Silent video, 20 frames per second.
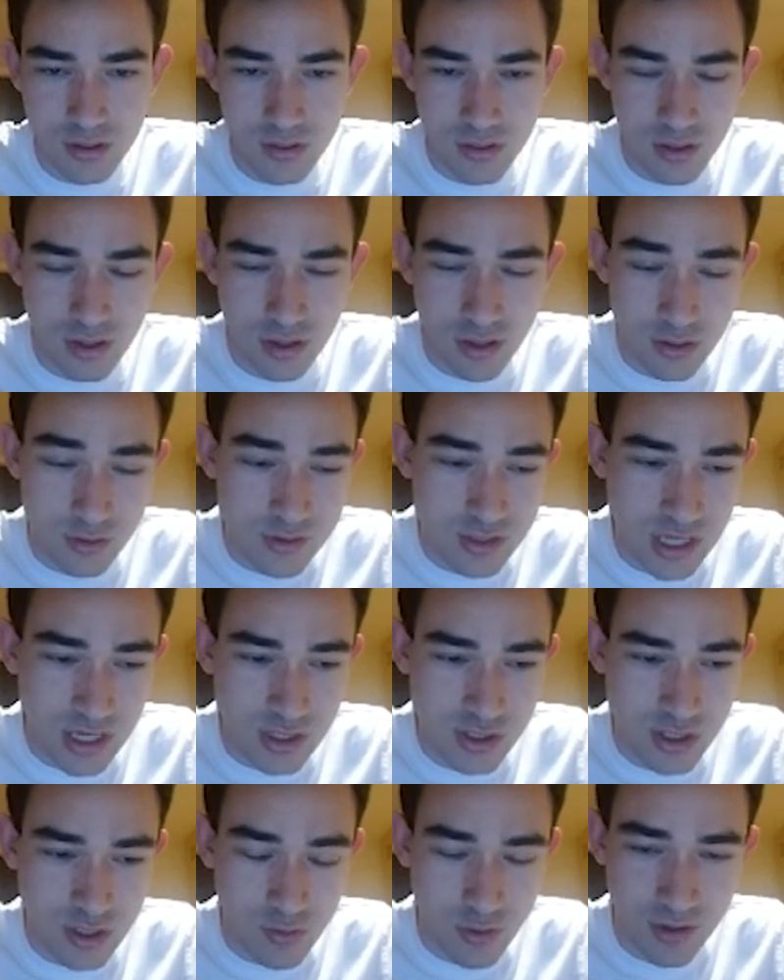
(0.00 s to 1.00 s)
It was
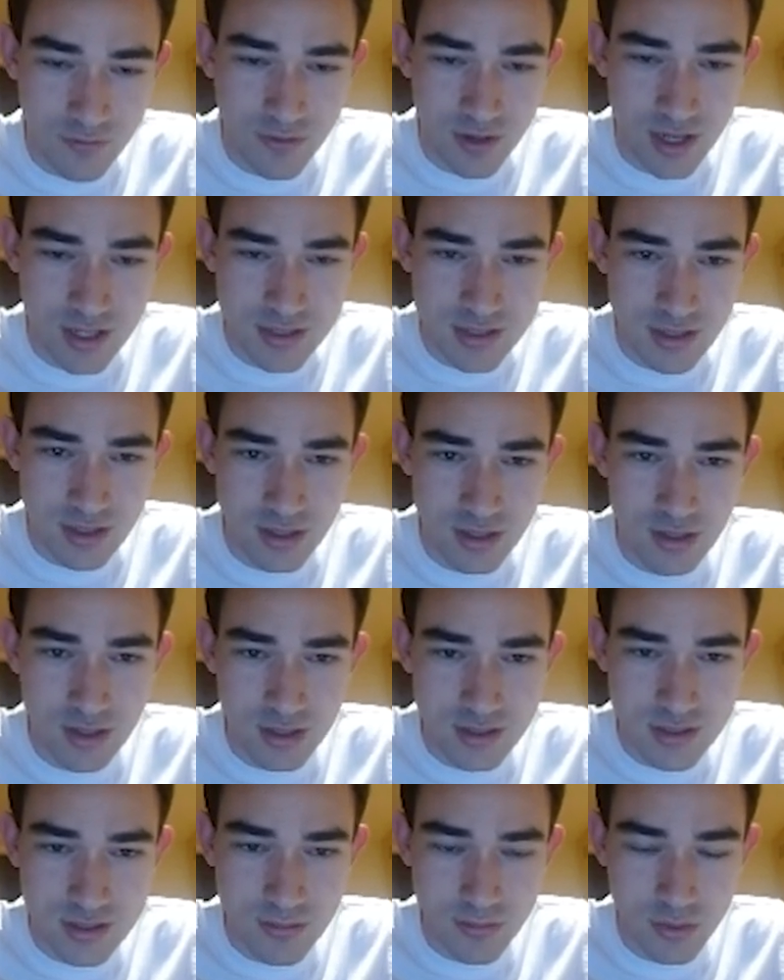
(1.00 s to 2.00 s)
actually quite fascinating
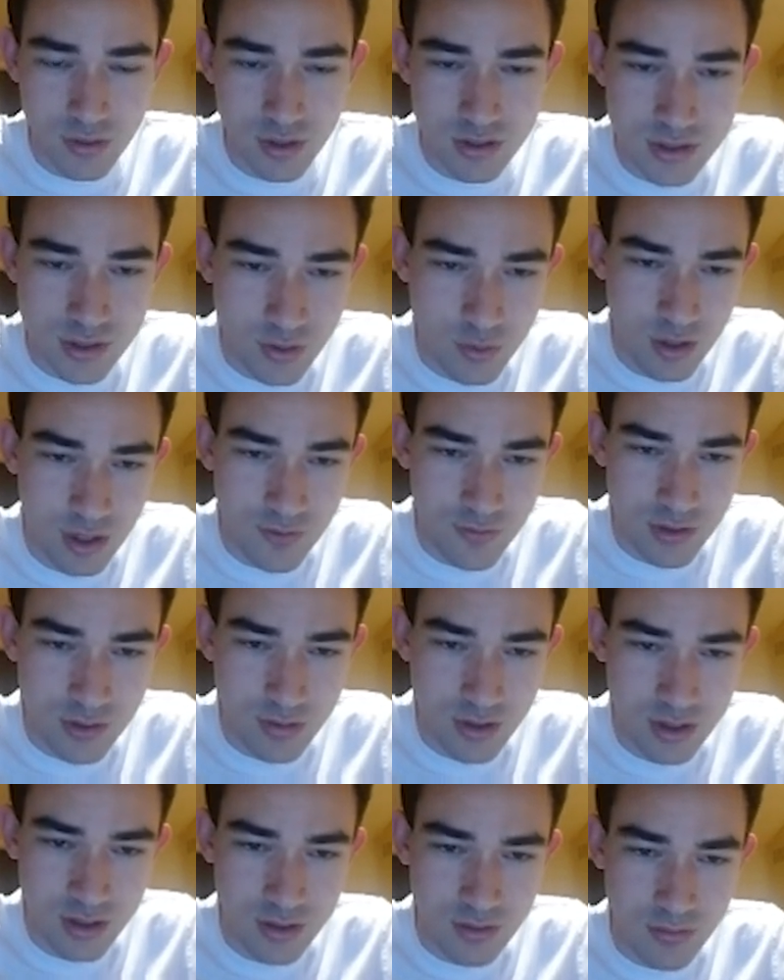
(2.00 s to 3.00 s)
at some point. So queen
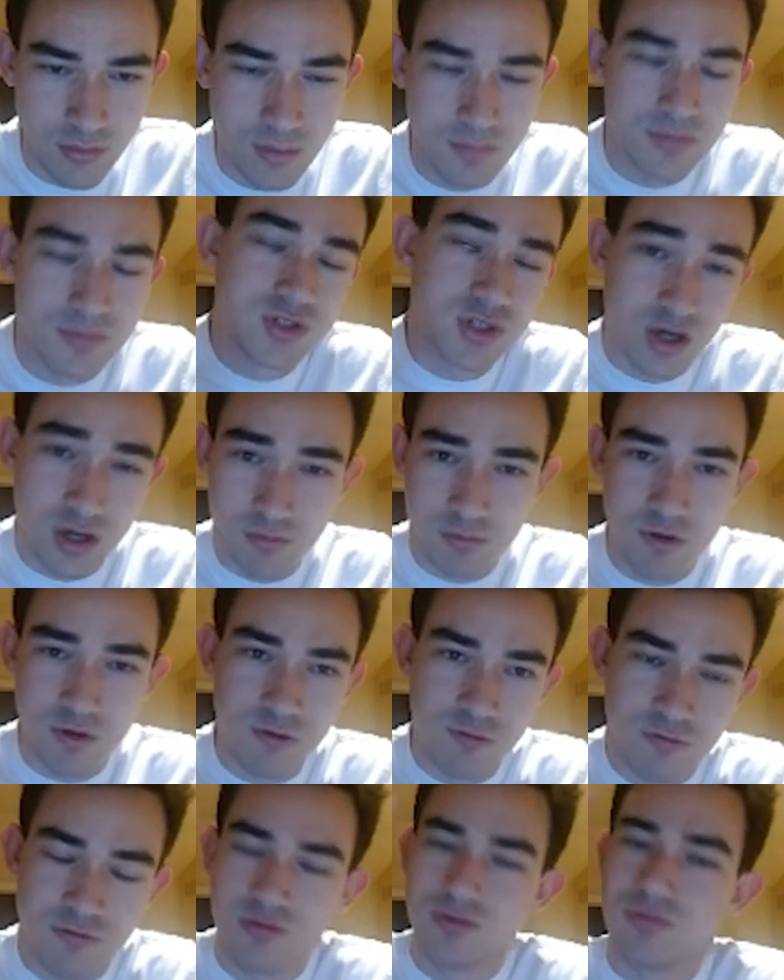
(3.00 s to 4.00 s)
f3, bizarre
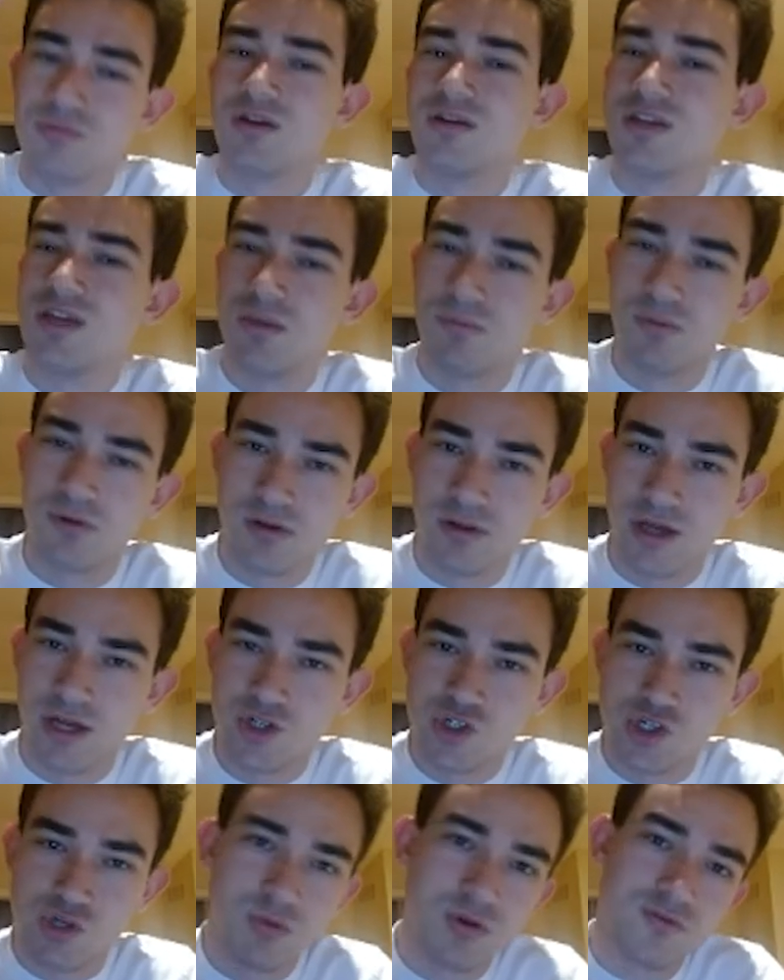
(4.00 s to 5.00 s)
move, but typical
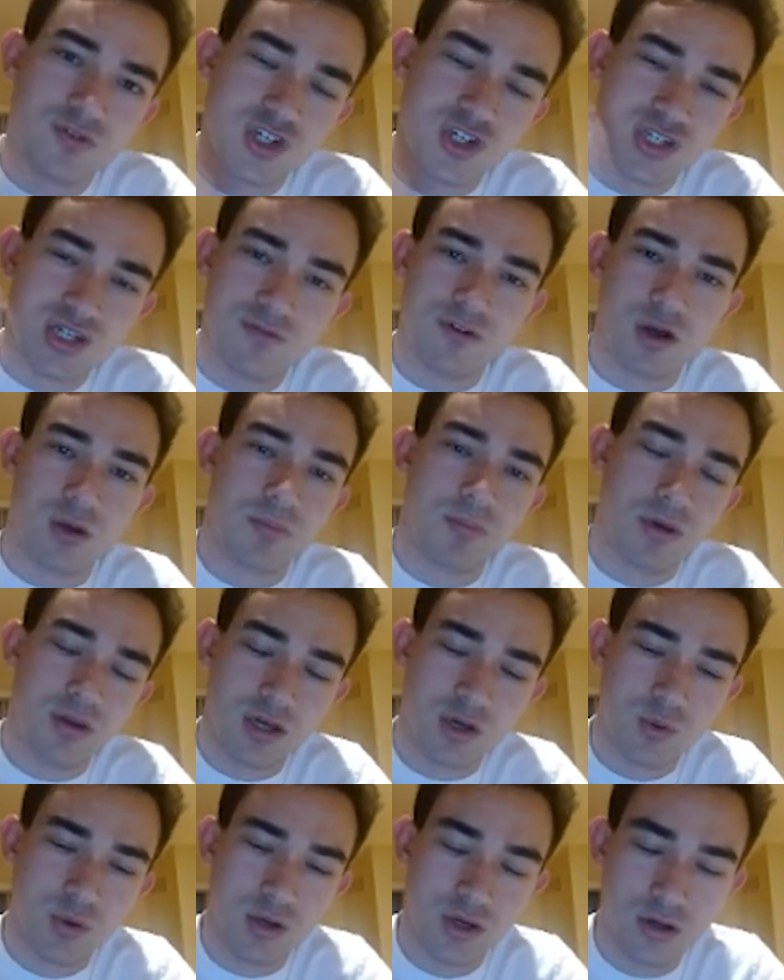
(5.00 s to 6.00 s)
engine move, just developing the
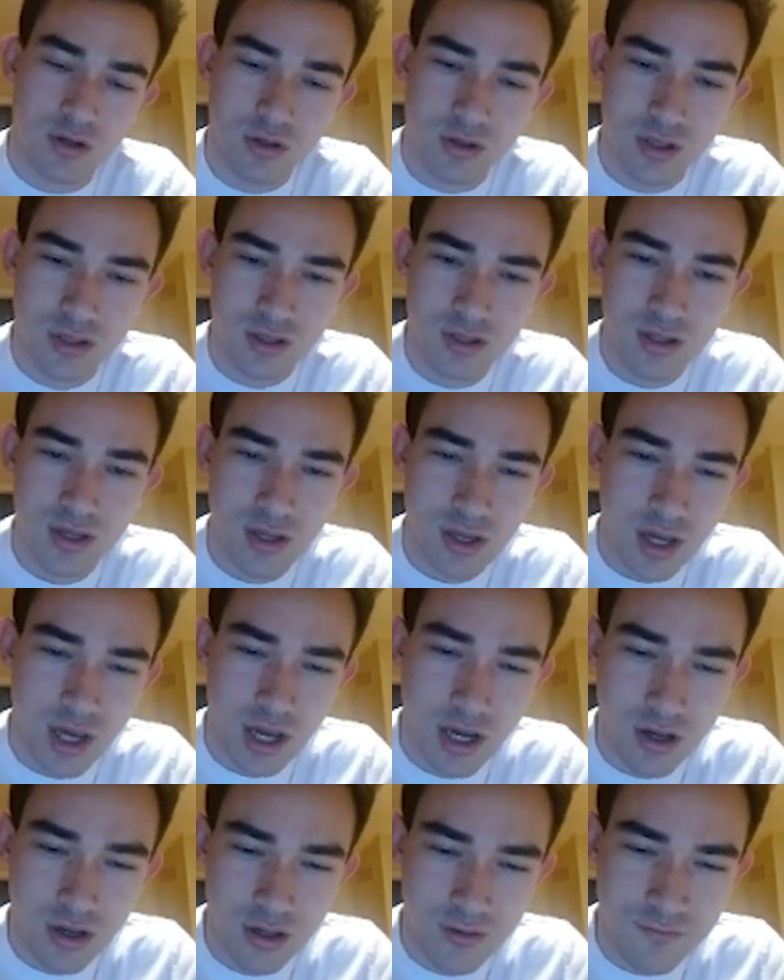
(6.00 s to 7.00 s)
queen early. I
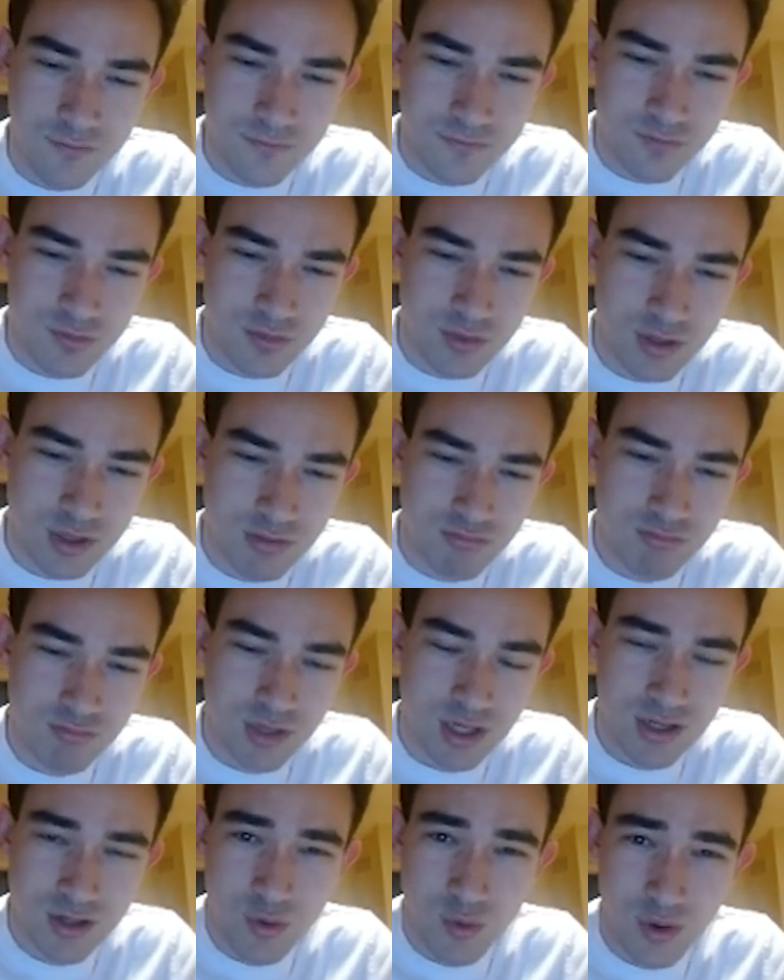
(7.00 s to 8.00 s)
could have
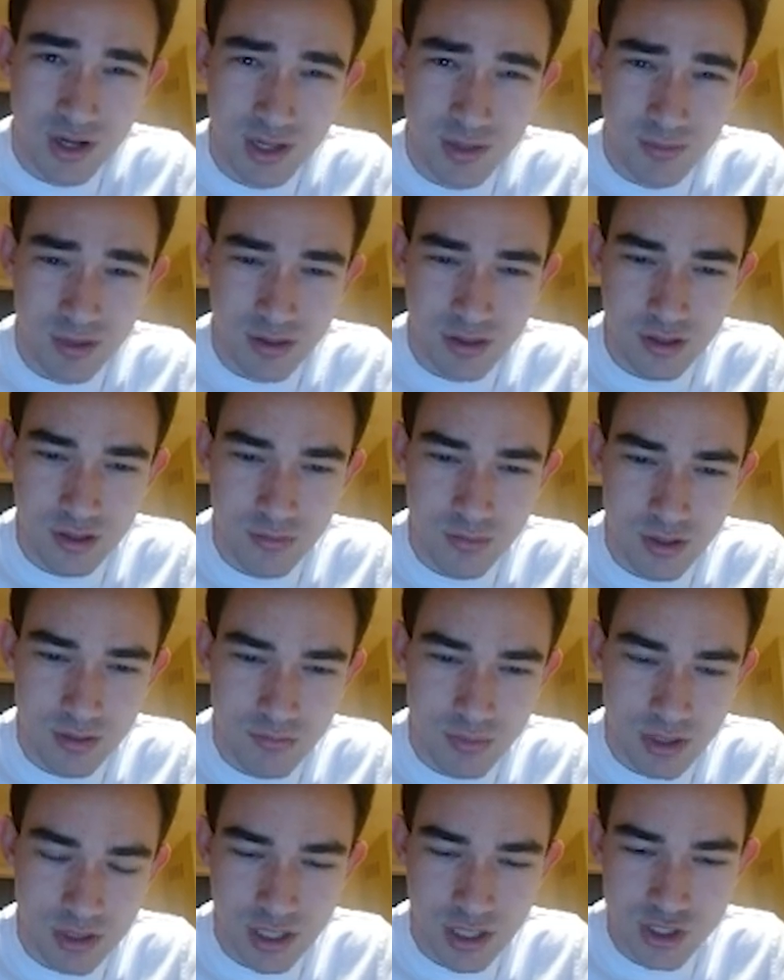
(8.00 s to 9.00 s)
annoyed him a little bit,
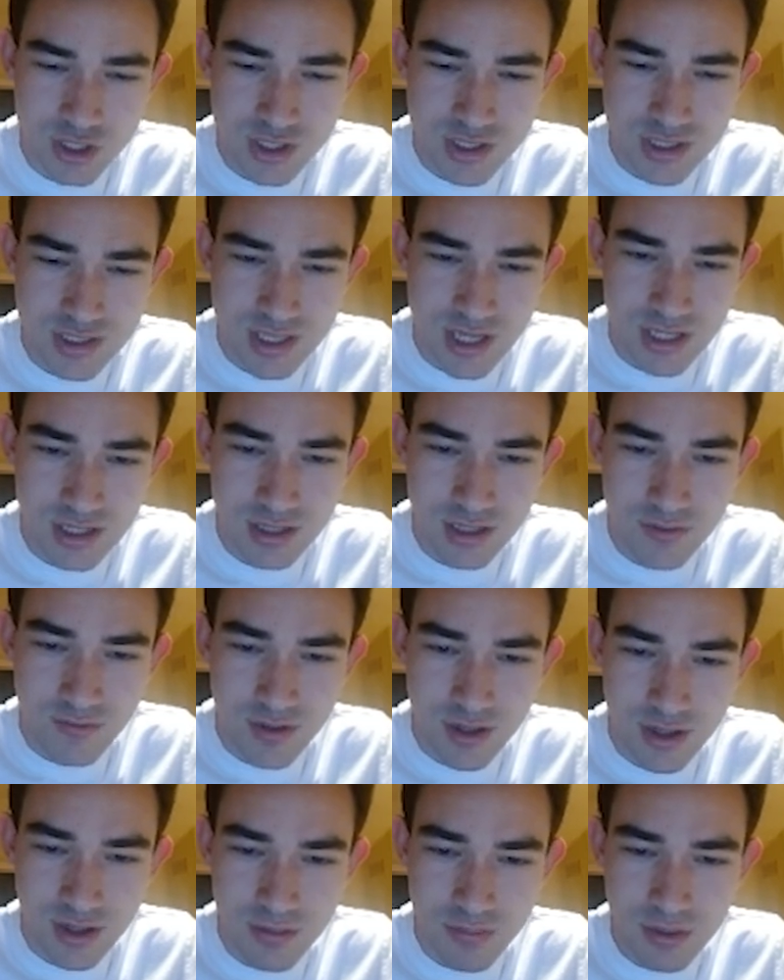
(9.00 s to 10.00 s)
but I just decided to
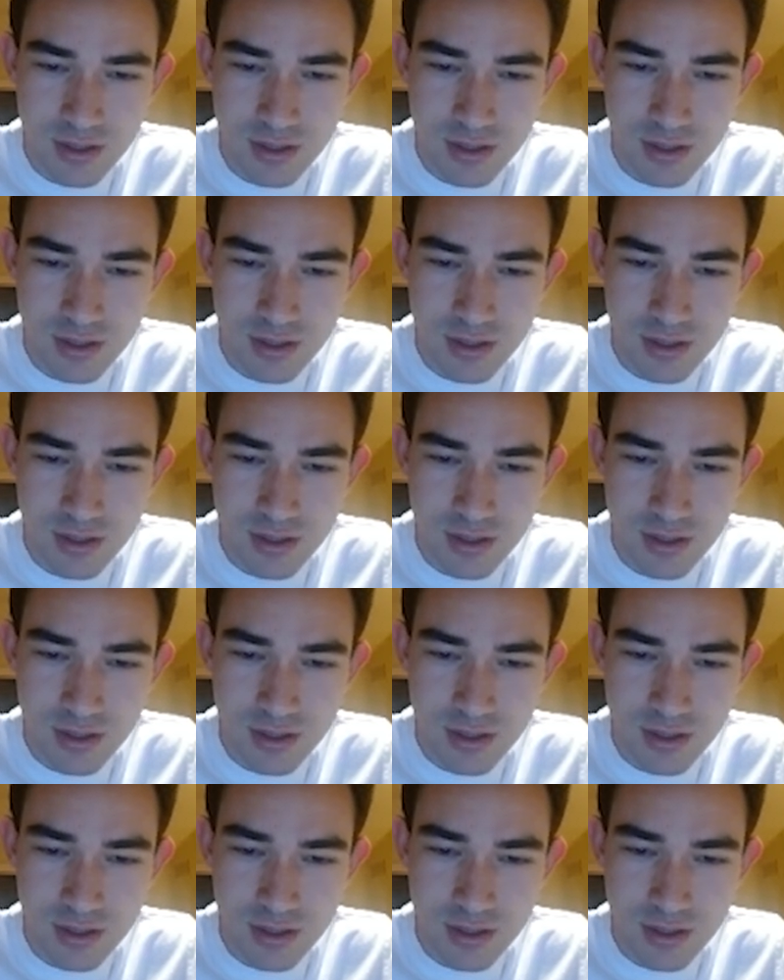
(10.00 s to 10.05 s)
develop.